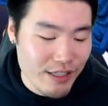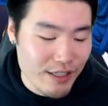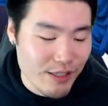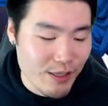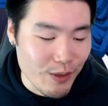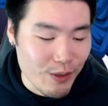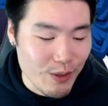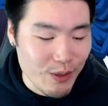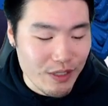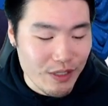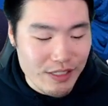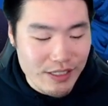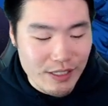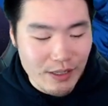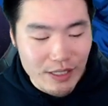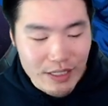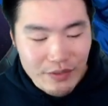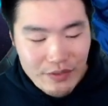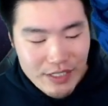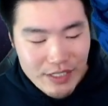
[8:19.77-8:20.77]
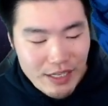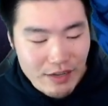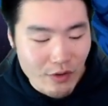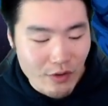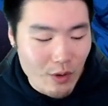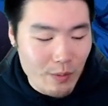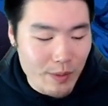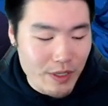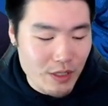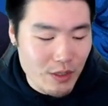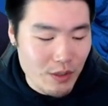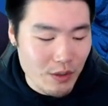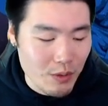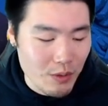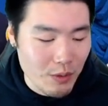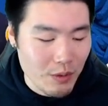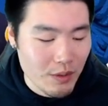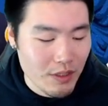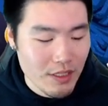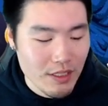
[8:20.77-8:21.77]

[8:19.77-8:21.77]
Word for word: So you could still leave yourself open to